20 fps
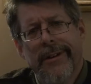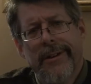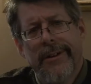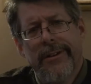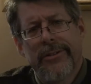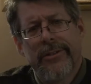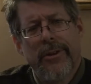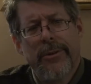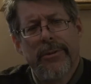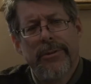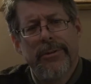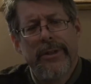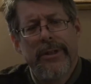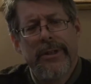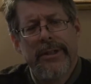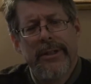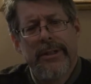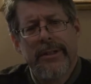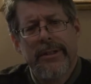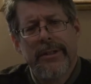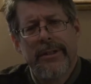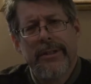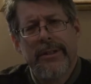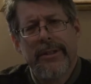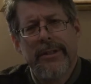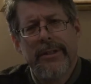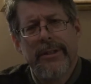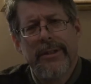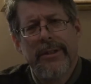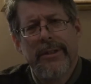So,
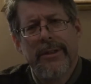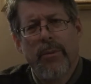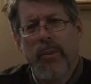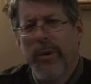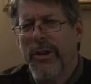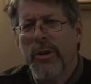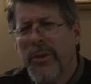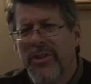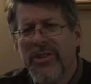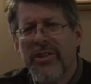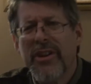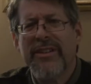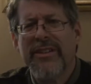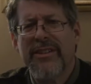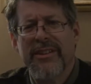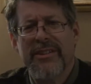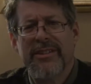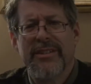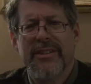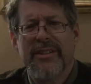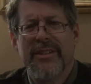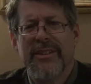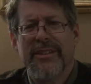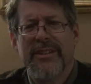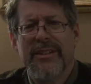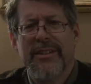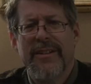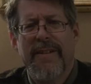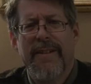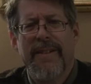when do we start this?
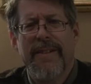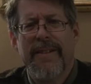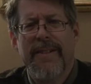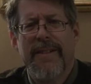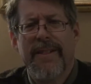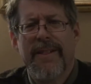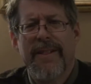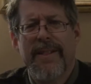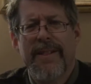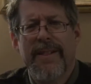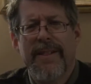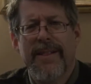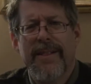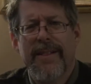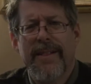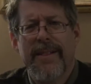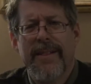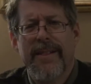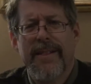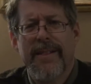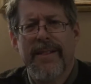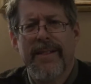We already have.